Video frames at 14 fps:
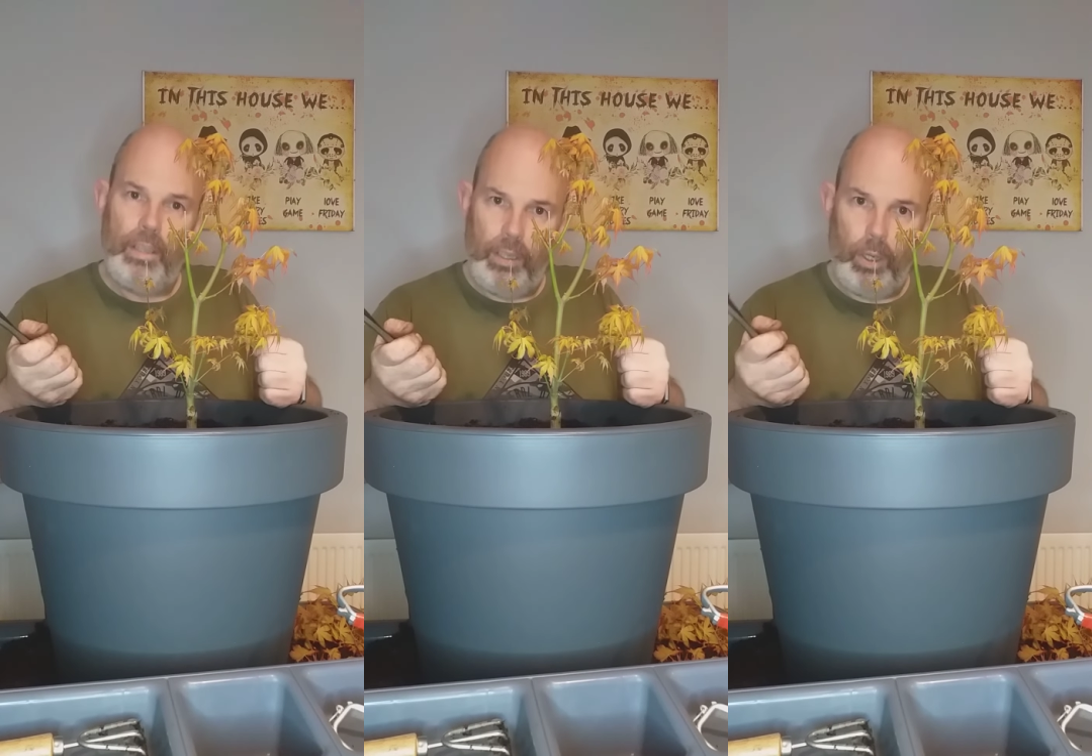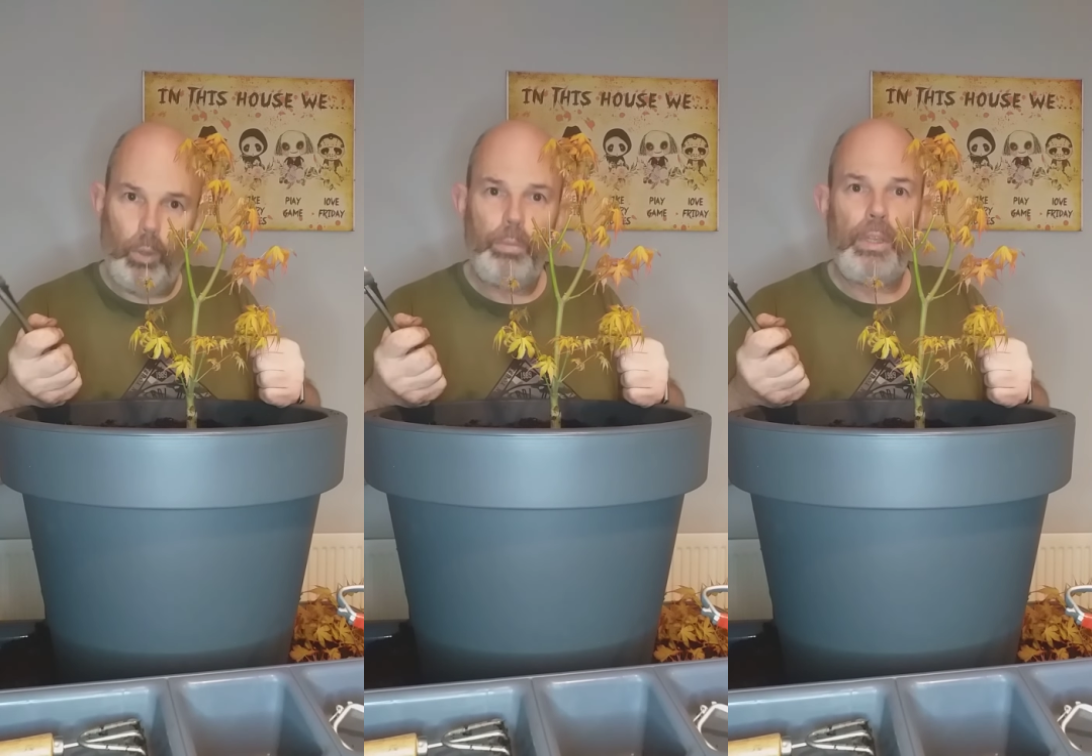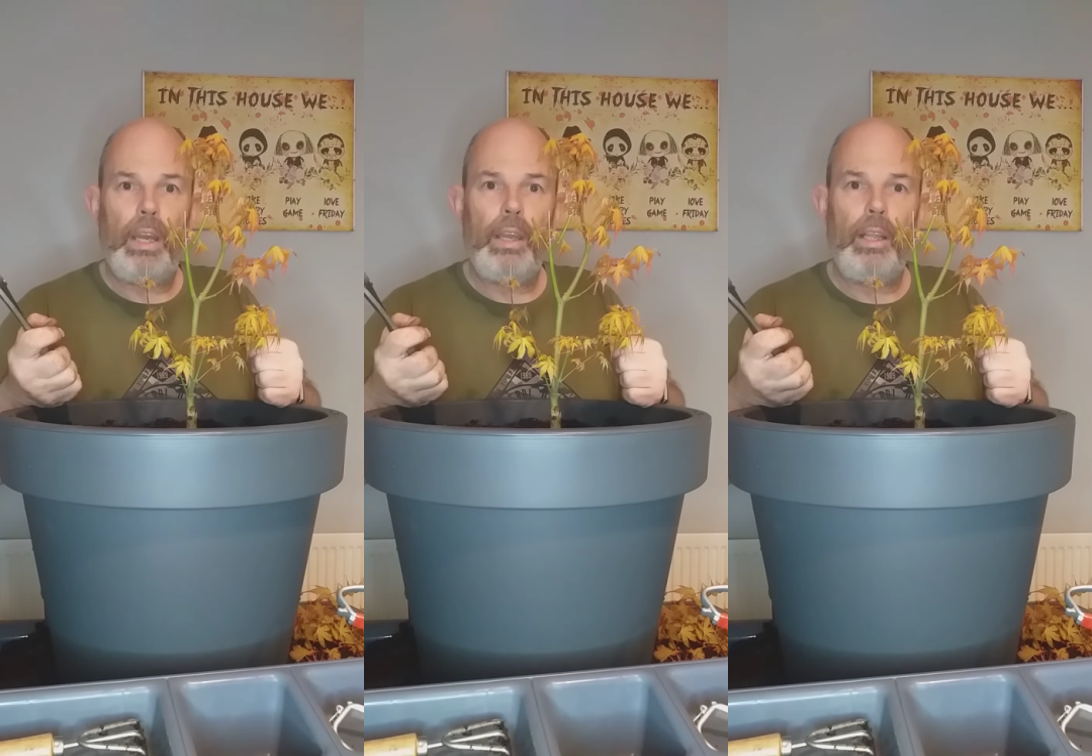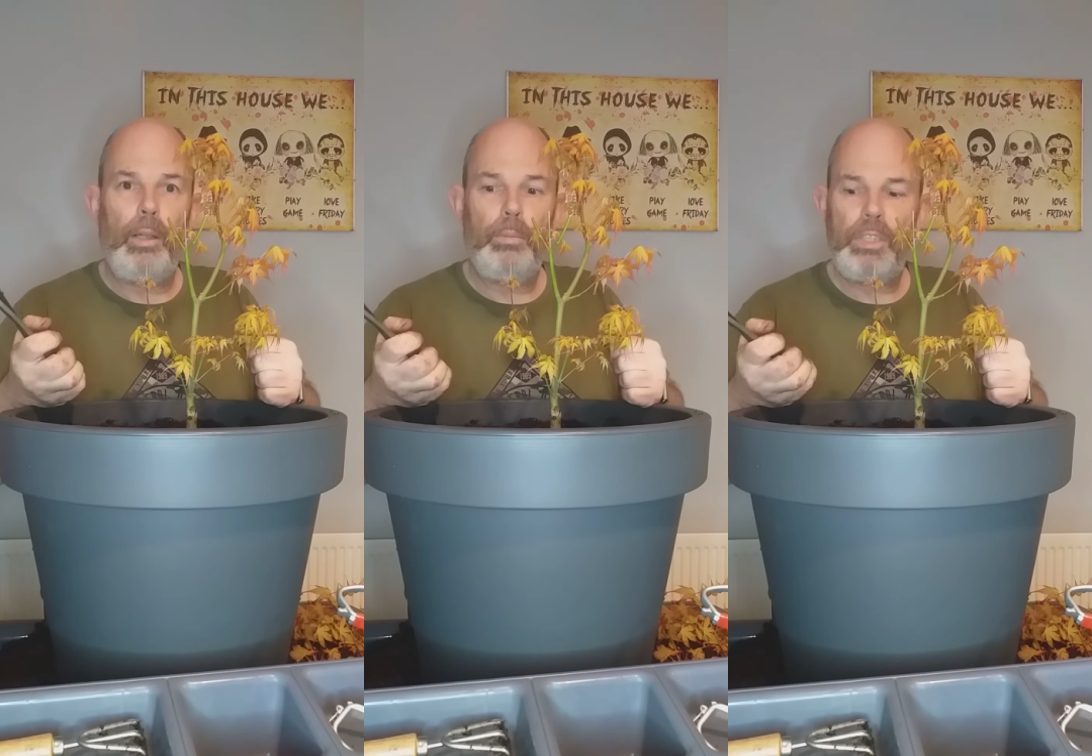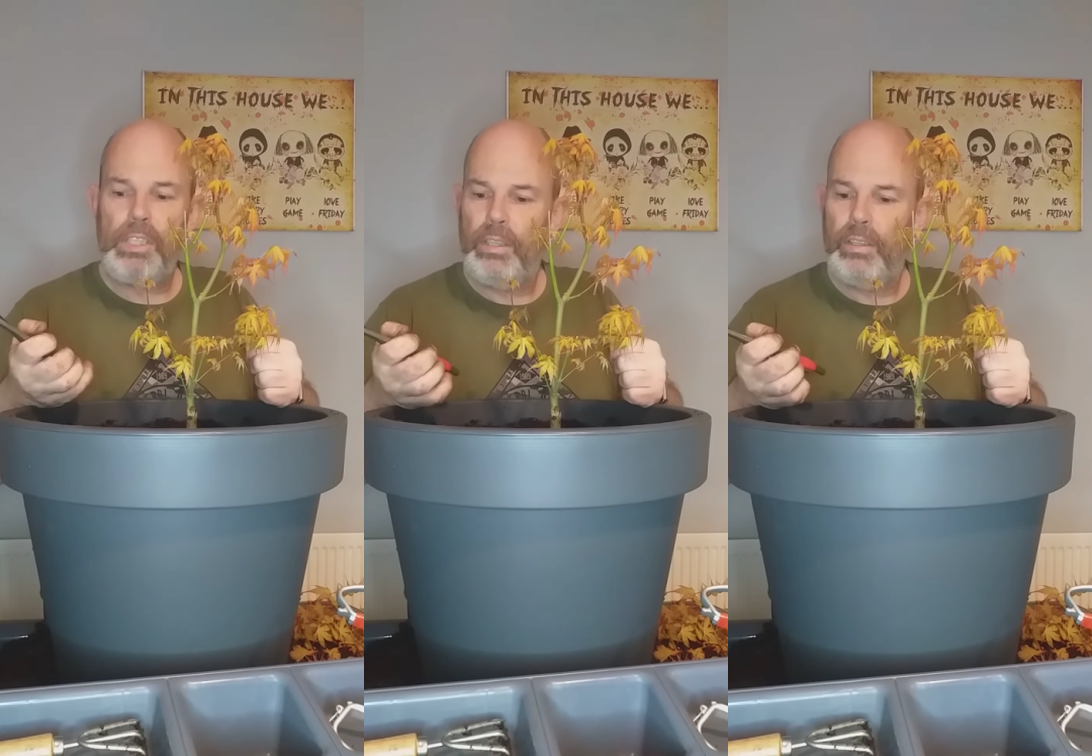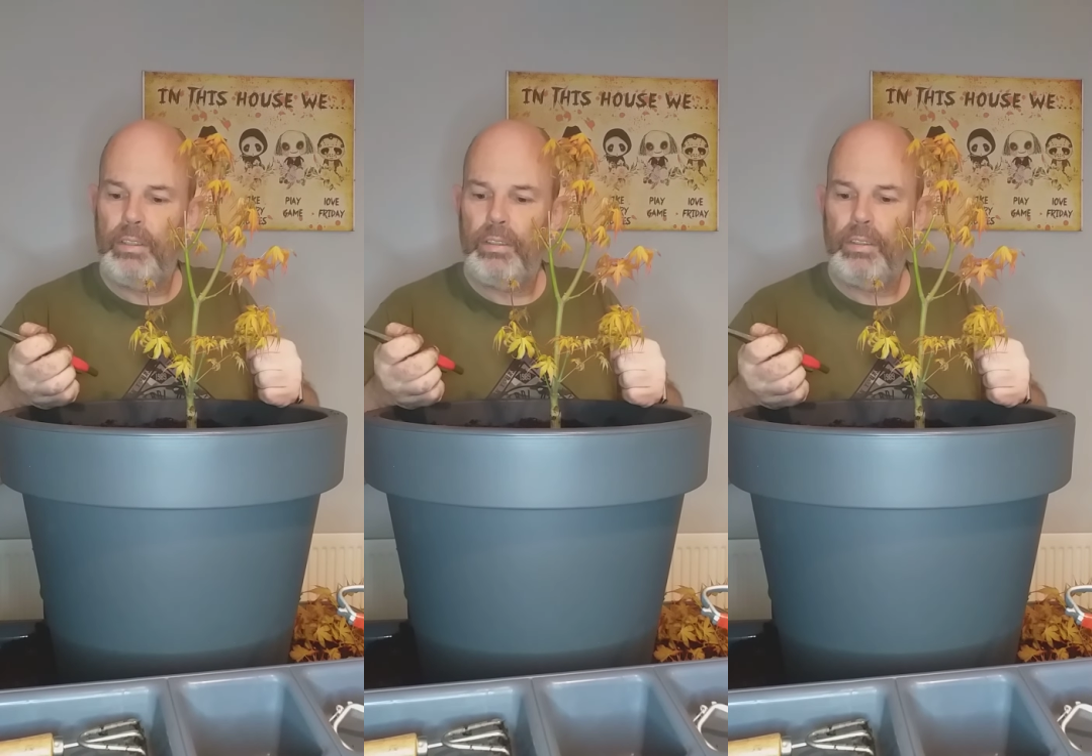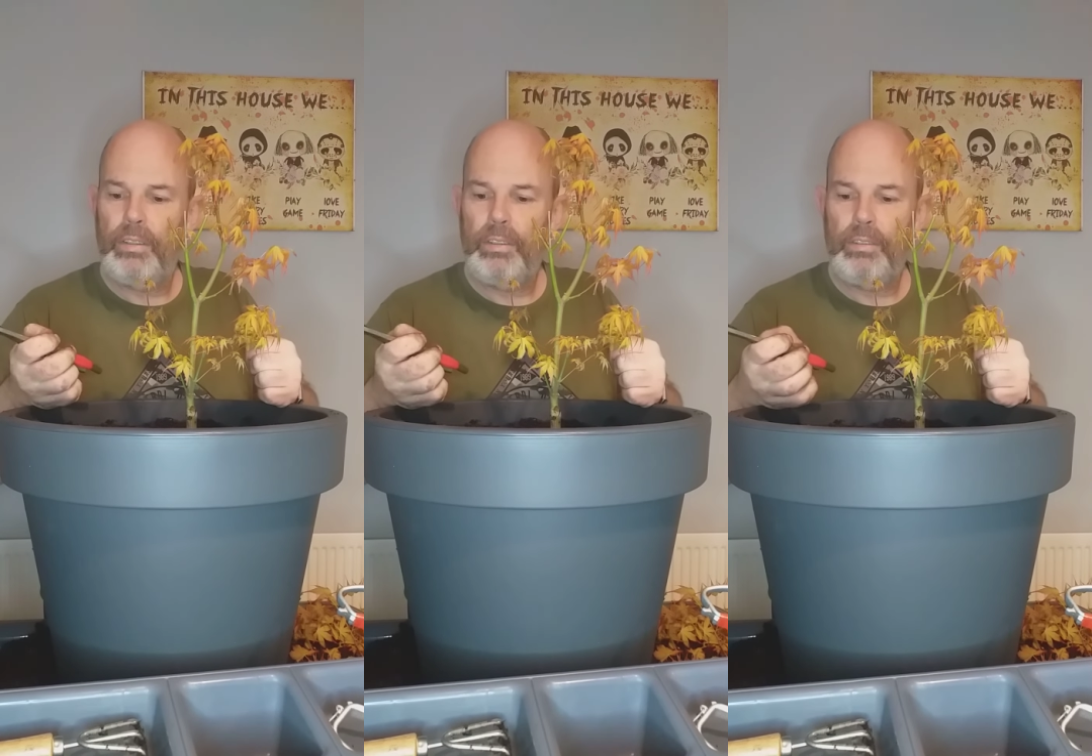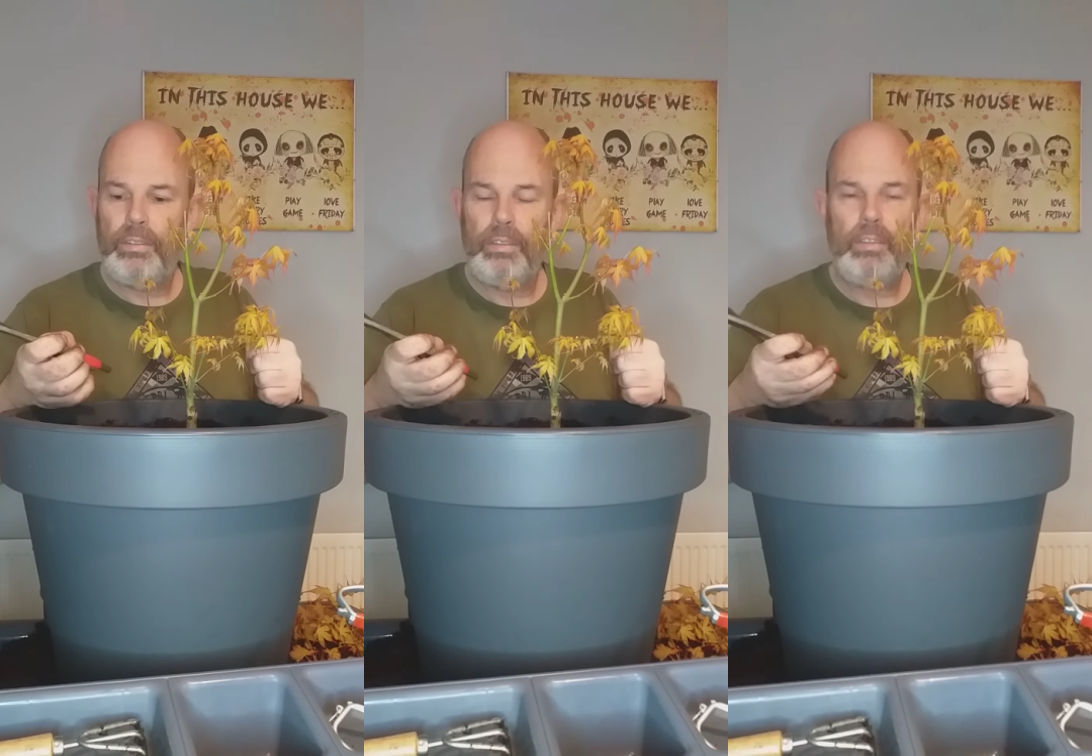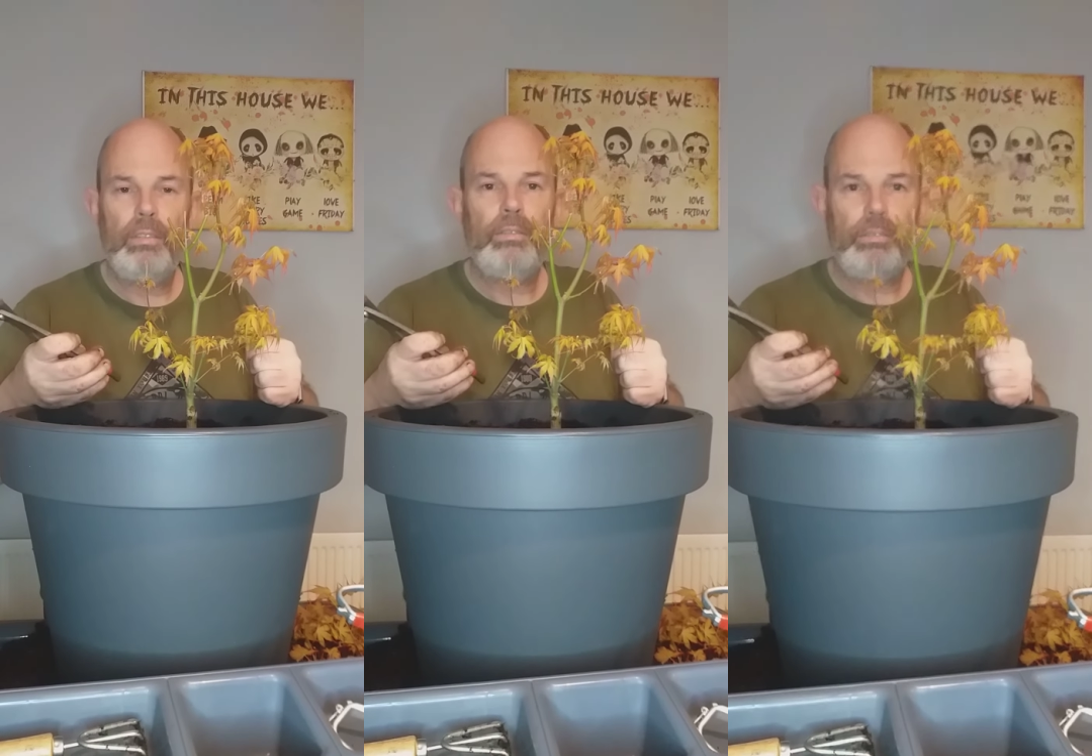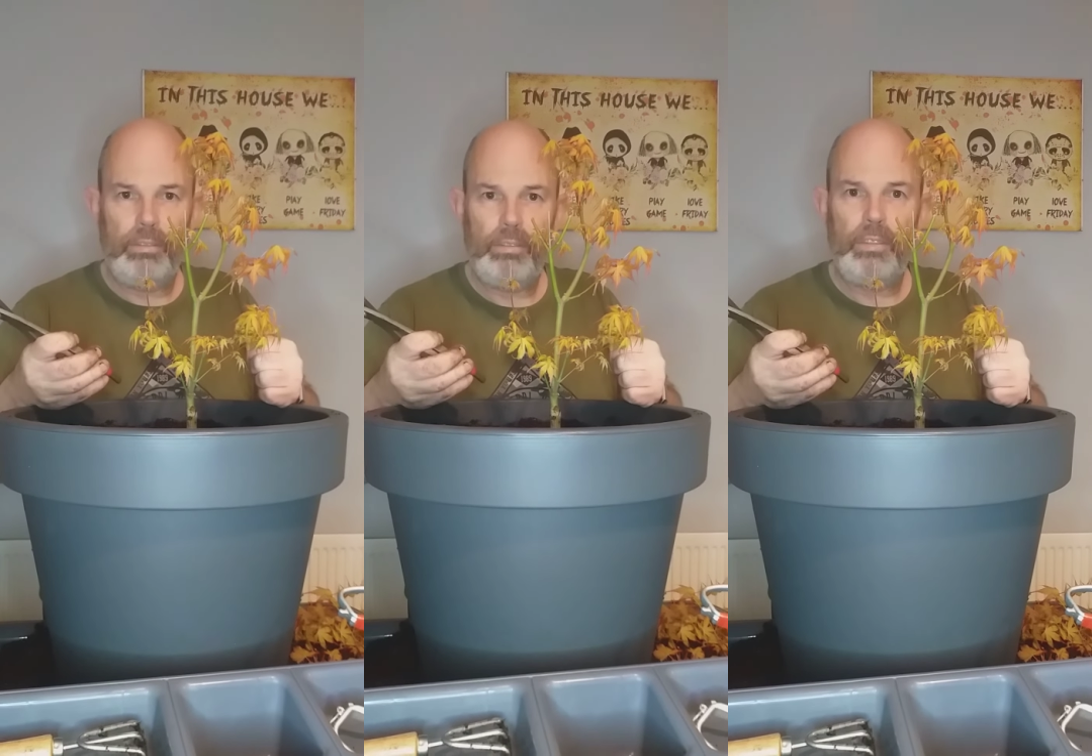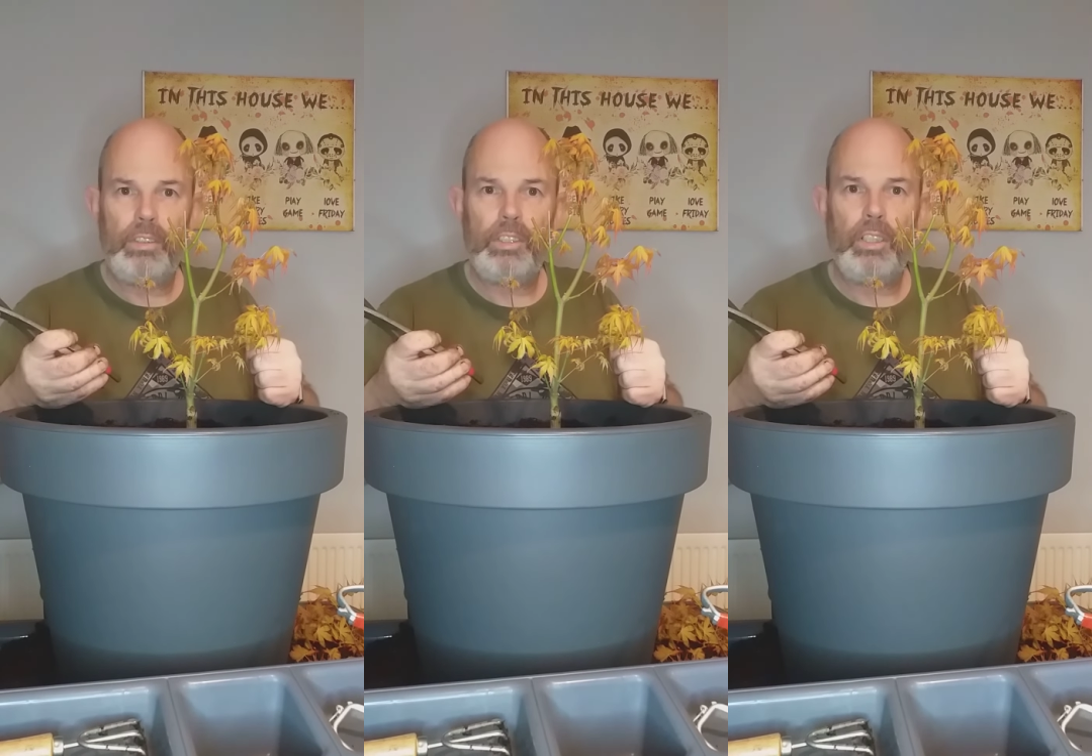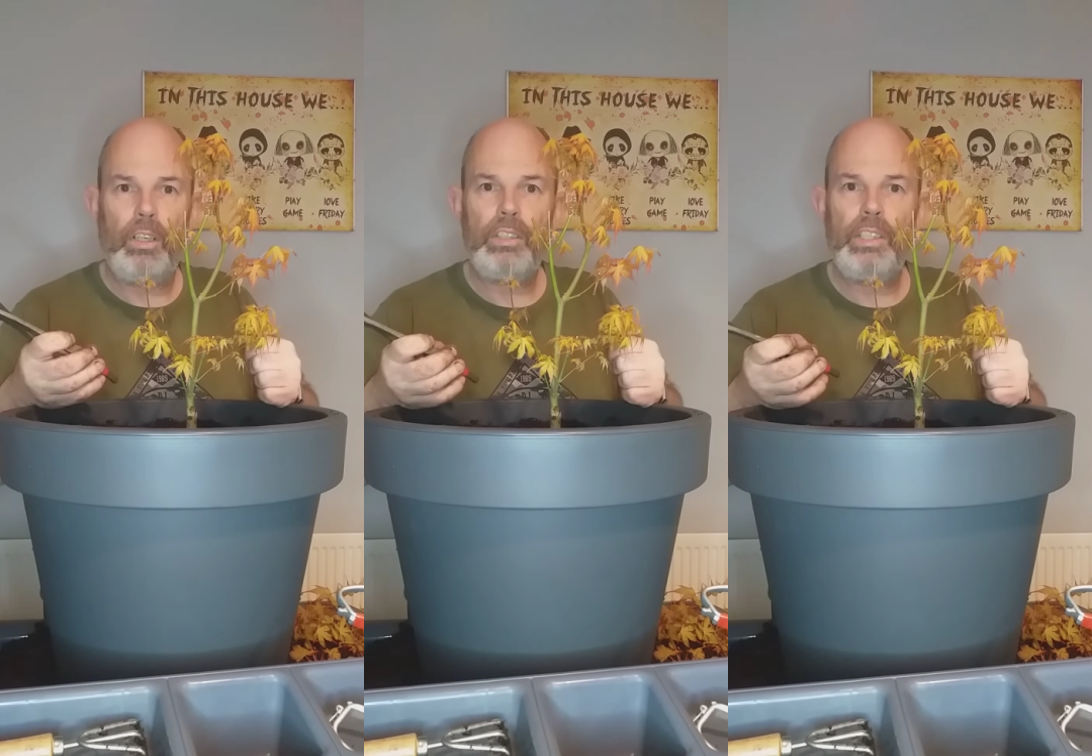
Hope that helped. Talk